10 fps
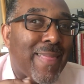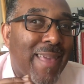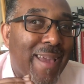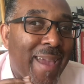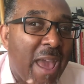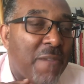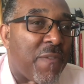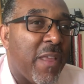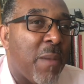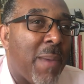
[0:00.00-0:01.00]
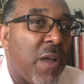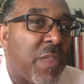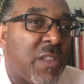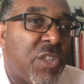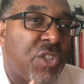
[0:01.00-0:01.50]
Think carefully about
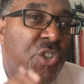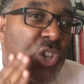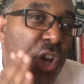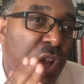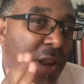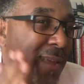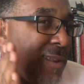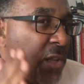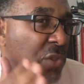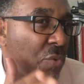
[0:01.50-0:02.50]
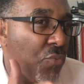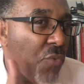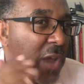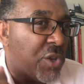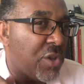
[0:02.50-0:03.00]
the journey and the
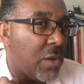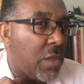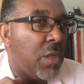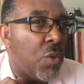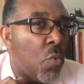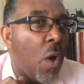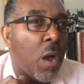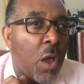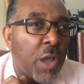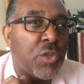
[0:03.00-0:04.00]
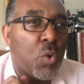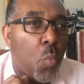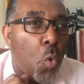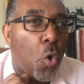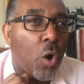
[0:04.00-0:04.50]
direction that you are going to
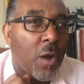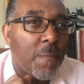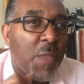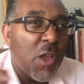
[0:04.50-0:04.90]
walk.